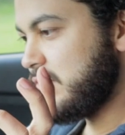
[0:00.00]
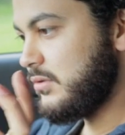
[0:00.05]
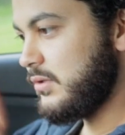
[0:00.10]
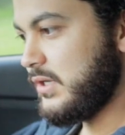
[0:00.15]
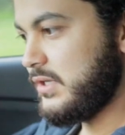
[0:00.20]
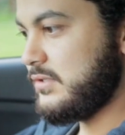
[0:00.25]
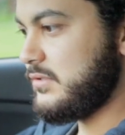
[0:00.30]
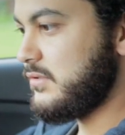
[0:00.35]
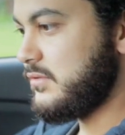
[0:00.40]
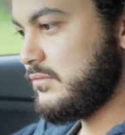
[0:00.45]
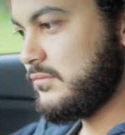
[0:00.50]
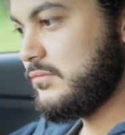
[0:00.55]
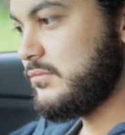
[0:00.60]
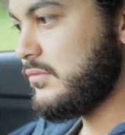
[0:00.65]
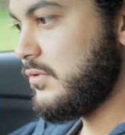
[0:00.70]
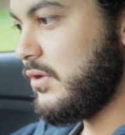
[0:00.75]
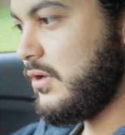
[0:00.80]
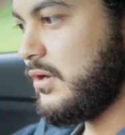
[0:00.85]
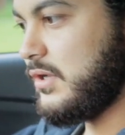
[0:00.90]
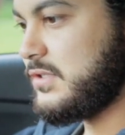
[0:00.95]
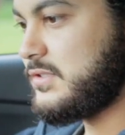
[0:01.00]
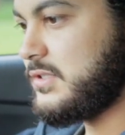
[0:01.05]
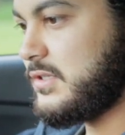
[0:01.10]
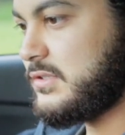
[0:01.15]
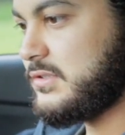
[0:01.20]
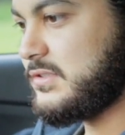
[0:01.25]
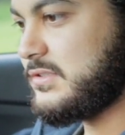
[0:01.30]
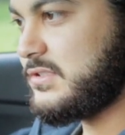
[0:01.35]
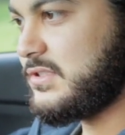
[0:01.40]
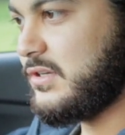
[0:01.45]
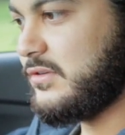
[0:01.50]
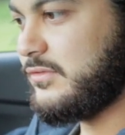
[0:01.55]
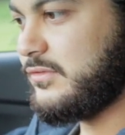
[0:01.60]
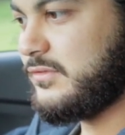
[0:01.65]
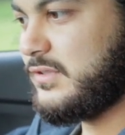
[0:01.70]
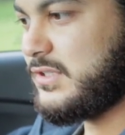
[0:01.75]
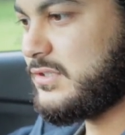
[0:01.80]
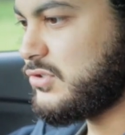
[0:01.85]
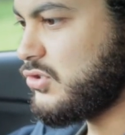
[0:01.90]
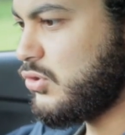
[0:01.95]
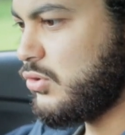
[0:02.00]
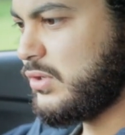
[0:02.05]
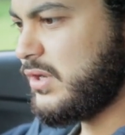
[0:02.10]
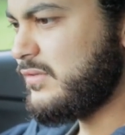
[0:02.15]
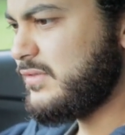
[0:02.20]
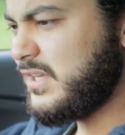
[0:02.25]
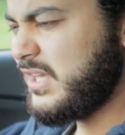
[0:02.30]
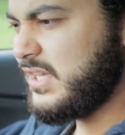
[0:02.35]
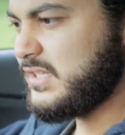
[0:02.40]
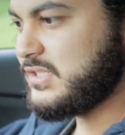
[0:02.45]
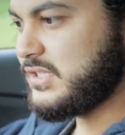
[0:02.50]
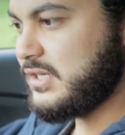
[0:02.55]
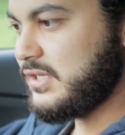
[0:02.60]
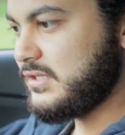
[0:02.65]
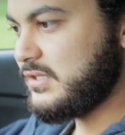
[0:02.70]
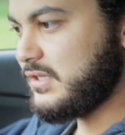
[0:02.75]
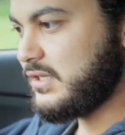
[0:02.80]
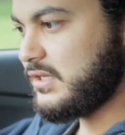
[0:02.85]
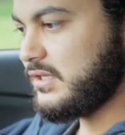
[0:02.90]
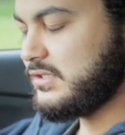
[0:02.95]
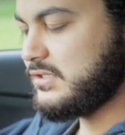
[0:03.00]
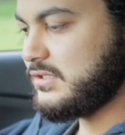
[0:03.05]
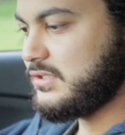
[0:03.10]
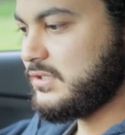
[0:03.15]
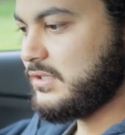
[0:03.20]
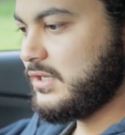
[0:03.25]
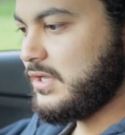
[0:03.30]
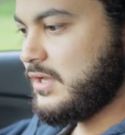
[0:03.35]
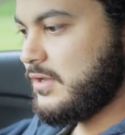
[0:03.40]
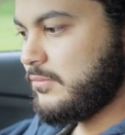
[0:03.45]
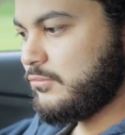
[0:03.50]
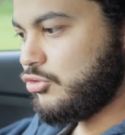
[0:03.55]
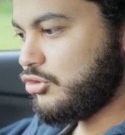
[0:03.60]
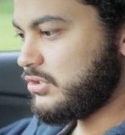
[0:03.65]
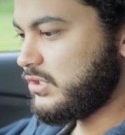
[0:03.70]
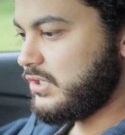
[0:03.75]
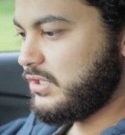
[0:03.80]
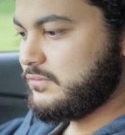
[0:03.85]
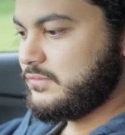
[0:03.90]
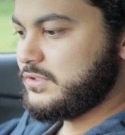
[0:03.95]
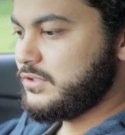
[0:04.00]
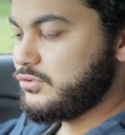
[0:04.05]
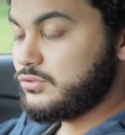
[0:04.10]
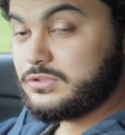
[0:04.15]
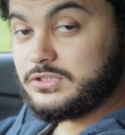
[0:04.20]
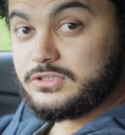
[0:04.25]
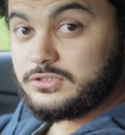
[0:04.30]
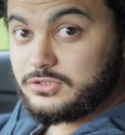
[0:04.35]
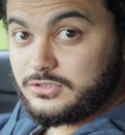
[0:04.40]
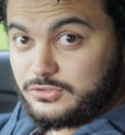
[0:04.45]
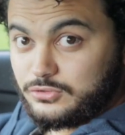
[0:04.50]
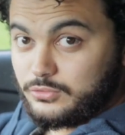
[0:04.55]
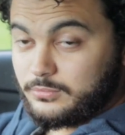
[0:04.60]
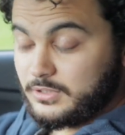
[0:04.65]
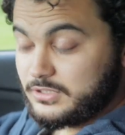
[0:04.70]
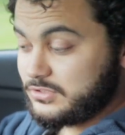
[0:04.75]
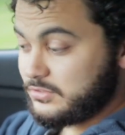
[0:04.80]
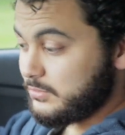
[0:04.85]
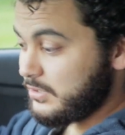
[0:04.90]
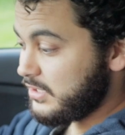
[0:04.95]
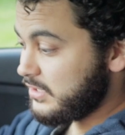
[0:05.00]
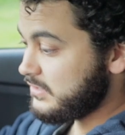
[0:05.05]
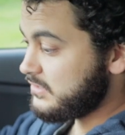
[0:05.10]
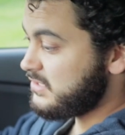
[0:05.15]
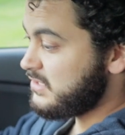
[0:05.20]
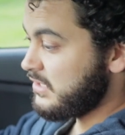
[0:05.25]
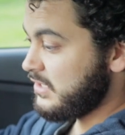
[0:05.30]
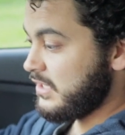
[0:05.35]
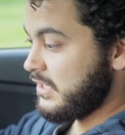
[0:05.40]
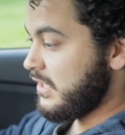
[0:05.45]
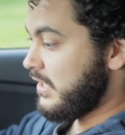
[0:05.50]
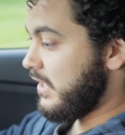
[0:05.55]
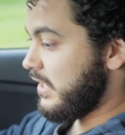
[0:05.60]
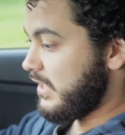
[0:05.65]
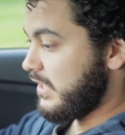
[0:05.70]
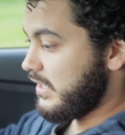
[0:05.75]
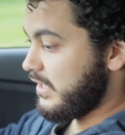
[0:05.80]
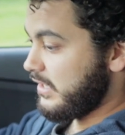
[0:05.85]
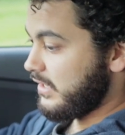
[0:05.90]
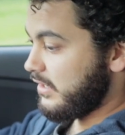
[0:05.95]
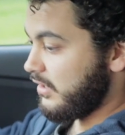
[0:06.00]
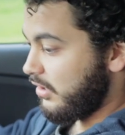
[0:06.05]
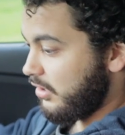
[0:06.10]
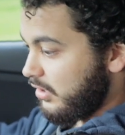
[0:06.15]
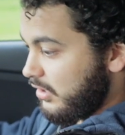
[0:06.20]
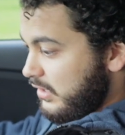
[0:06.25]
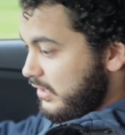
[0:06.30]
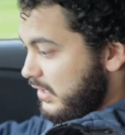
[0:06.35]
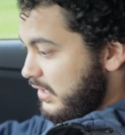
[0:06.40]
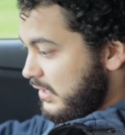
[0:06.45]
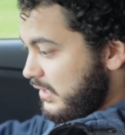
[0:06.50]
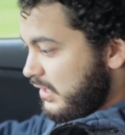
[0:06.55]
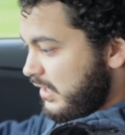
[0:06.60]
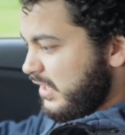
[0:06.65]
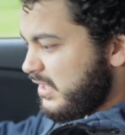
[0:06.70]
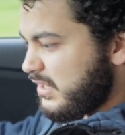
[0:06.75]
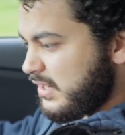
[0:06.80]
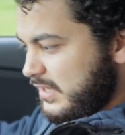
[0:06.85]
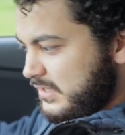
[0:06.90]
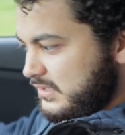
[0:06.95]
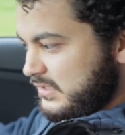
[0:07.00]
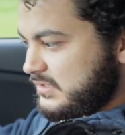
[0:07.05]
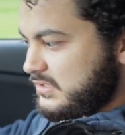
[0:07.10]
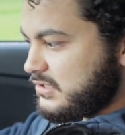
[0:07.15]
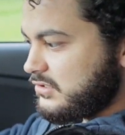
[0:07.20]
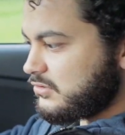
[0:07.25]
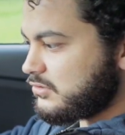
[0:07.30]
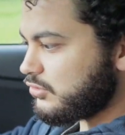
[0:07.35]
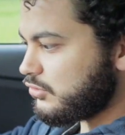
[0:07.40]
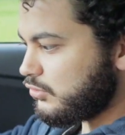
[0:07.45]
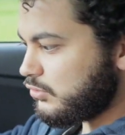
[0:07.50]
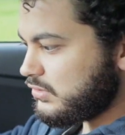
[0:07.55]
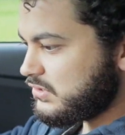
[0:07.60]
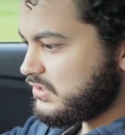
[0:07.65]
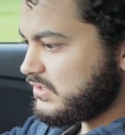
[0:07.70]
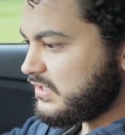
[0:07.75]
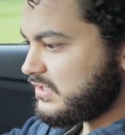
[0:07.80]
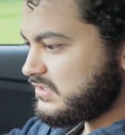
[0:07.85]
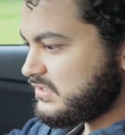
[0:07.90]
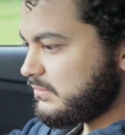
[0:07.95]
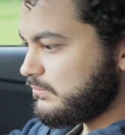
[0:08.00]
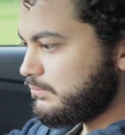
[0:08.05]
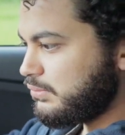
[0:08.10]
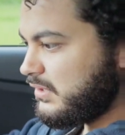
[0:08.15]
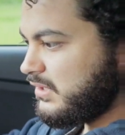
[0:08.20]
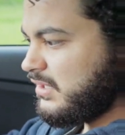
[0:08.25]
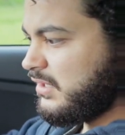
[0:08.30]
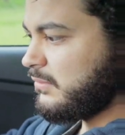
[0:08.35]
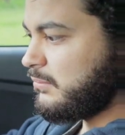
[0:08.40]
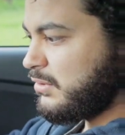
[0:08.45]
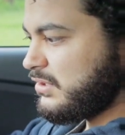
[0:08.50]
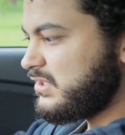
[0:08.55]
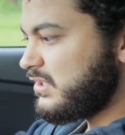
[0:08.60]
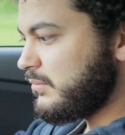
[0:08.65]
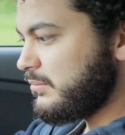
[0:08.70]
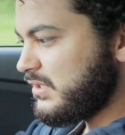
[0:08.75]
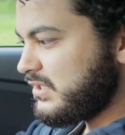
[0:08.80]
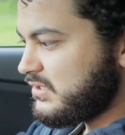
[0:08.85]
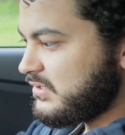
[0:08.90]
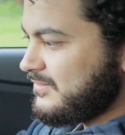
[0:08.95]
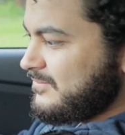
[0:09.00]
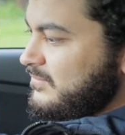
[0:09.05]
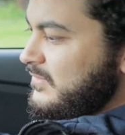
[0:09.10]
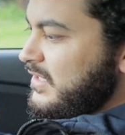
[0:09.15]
you get all sorts of stuff. There's no navigation, I think, in it, but I haven't looked into it too much, to be honest. I like these controls. They're simple, but they're a bit